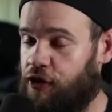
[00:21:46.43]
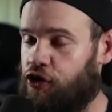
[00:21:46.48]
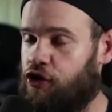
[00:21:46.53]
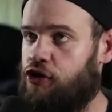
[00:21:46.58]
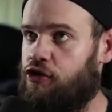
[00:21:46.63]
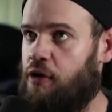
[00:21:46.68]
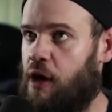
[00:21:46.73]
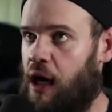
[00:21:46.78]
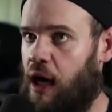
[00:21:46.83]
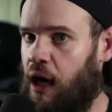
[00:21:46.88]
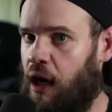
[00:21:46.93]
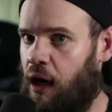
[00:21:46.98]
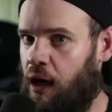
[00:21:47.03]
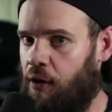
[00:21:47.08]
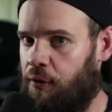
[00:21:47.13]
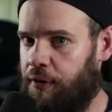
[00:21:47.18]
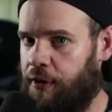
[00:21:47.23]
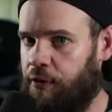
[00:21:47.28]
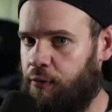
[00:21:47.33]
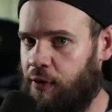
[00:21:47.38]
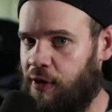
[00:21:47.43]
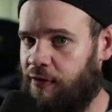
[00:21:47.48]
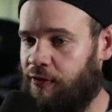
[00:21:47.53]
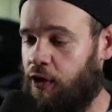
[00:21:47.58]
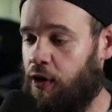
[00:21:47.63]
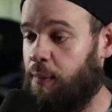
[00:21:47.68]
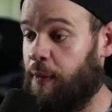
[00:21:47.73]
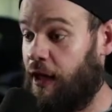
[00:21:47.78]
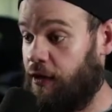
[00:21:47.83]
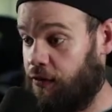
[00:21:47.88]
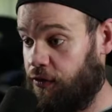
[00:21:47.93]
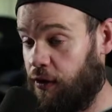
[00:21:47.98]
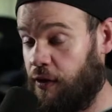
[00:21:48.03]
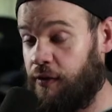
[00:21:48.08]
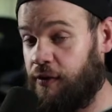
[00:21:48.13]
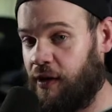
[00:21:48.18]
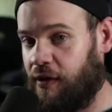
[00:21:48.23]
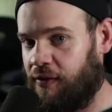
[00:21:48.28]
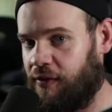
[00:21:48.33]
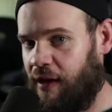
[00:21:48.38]
is drowned in reverb. That's
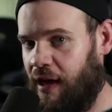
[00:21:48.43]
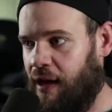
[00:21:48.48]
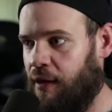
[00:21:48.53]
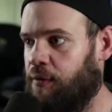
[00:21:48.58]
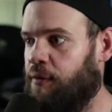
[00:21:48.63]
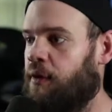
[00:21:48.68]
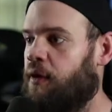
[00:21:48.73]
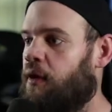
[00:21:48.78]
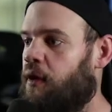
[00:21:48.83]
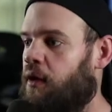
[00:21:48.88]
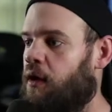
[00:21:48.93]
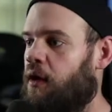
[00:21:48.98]
Sunset Sound.